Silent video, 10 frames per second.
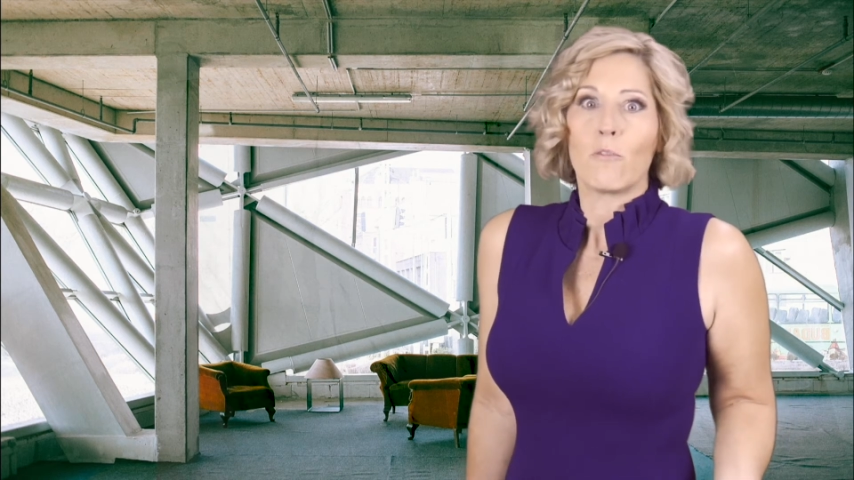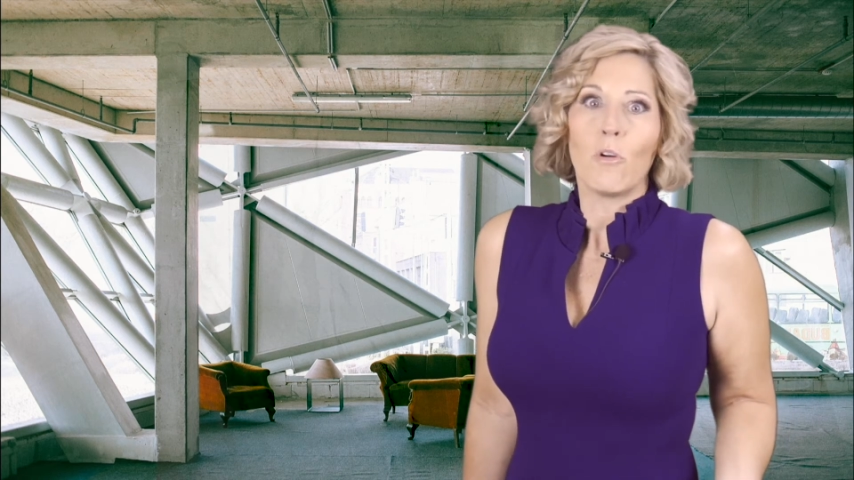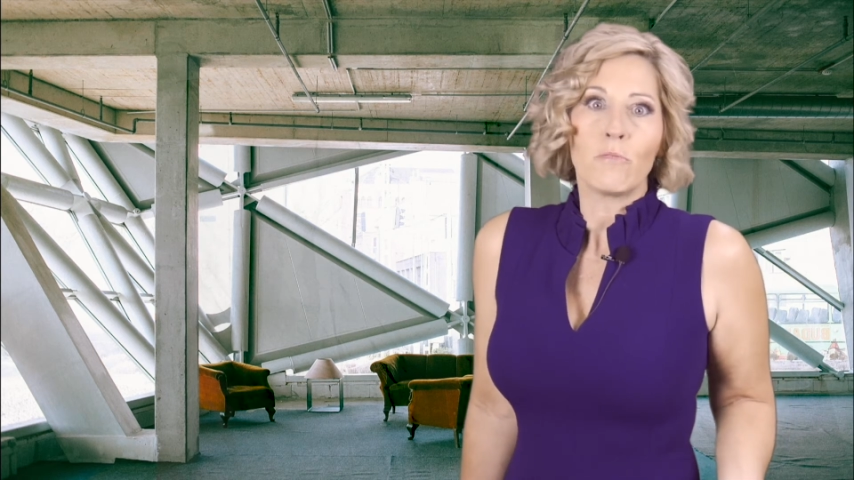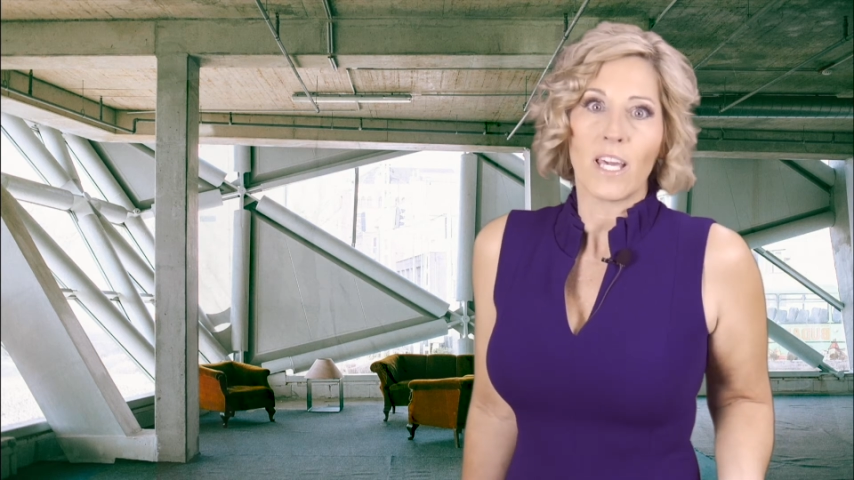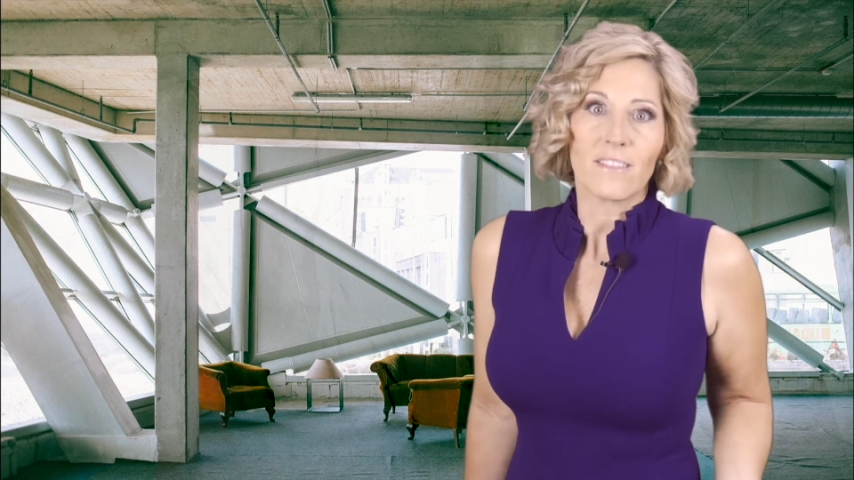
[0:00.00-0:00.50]

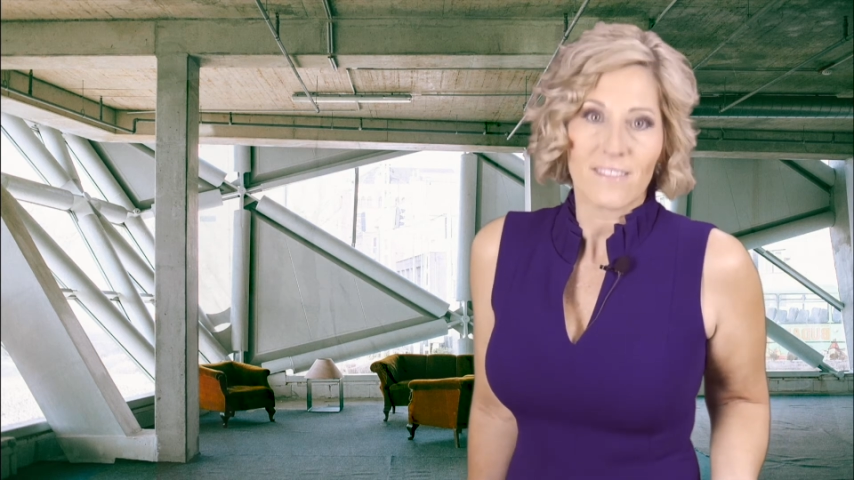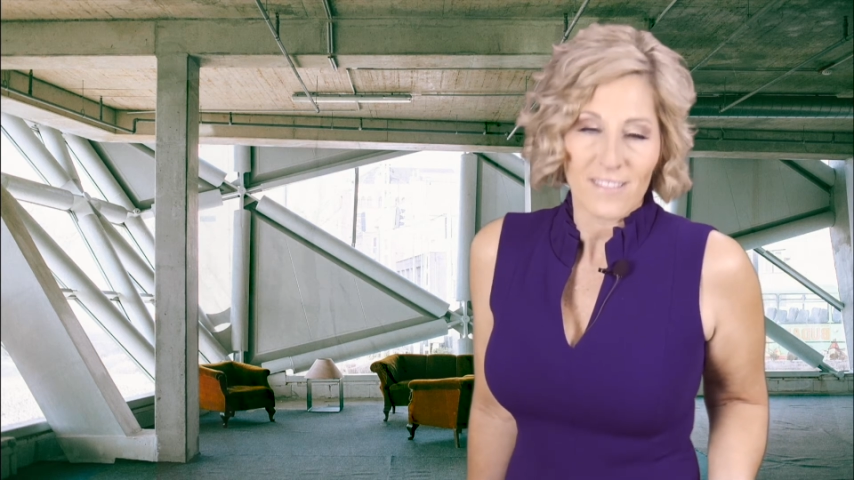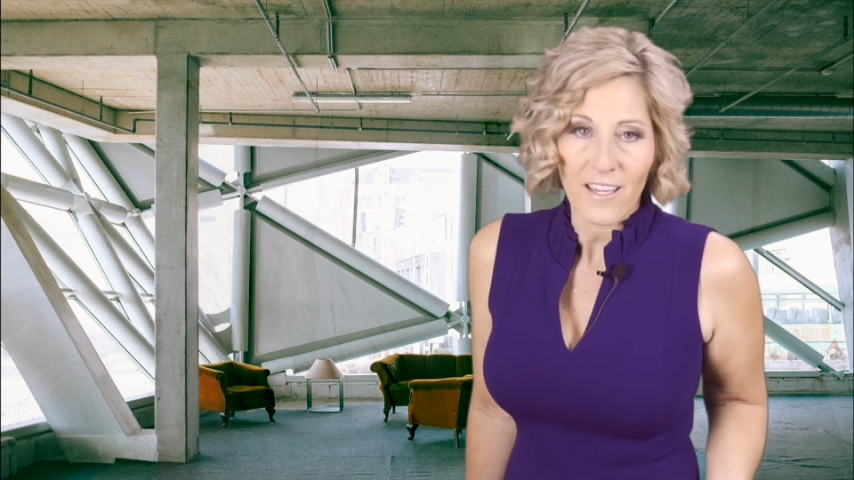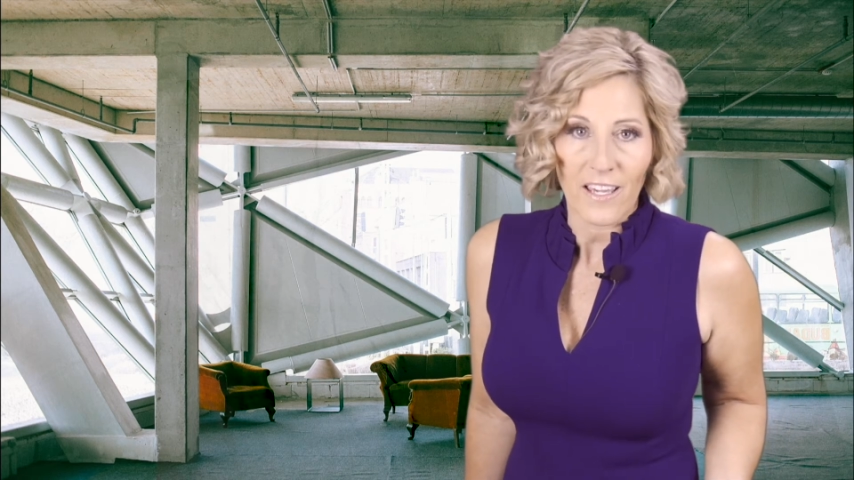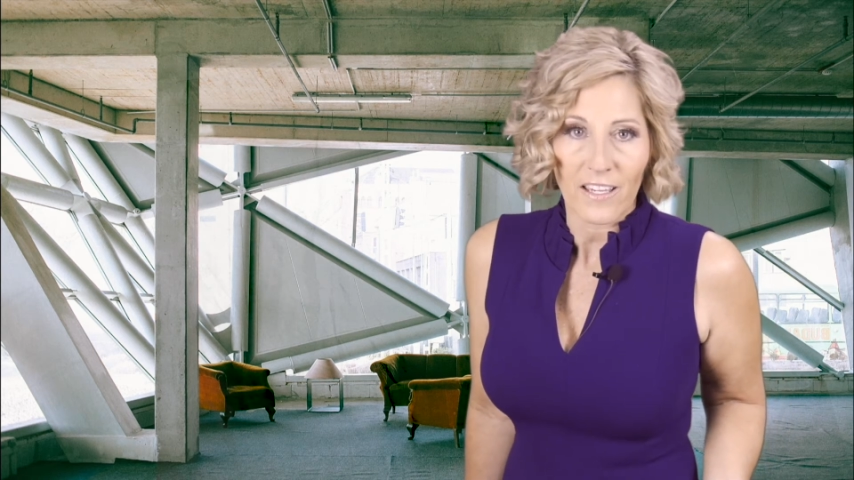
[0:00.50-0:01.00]
won't get
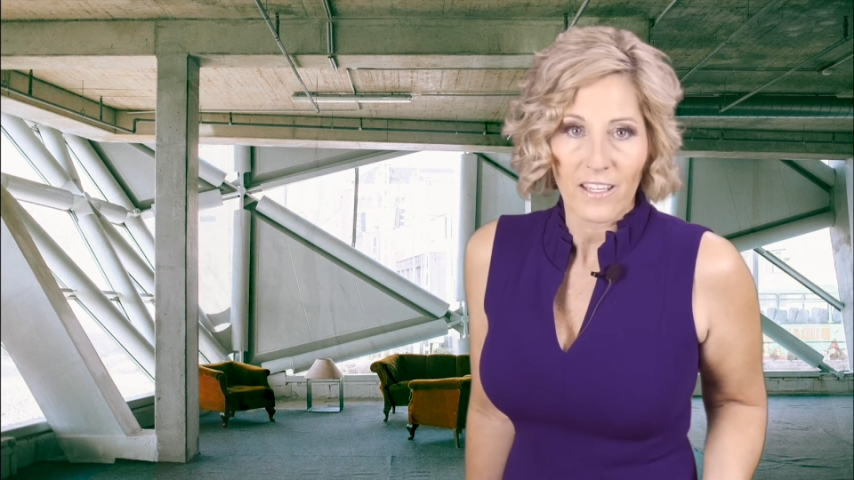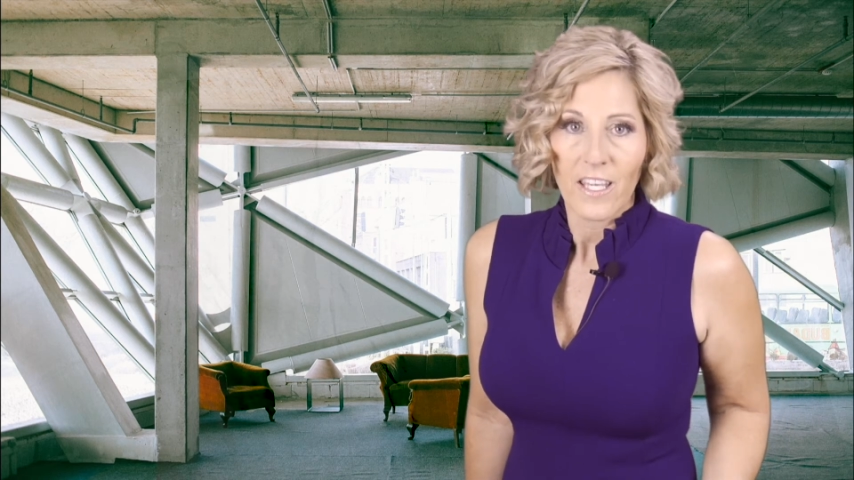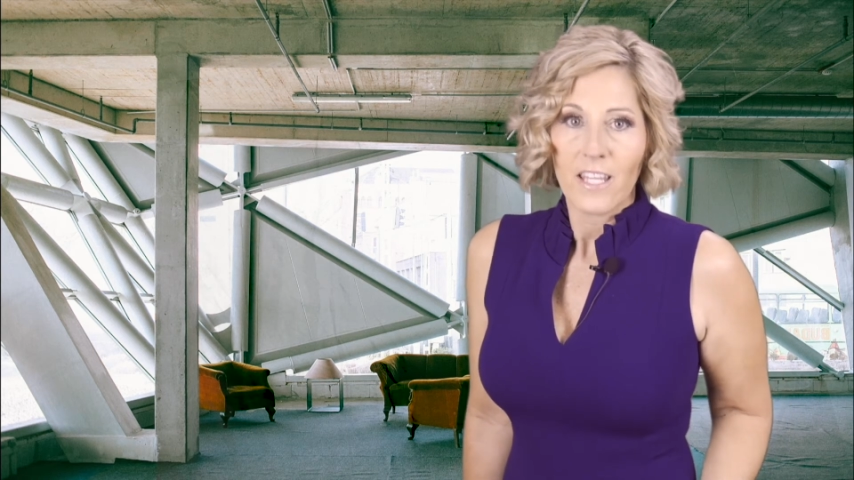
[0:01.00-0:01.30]
sick.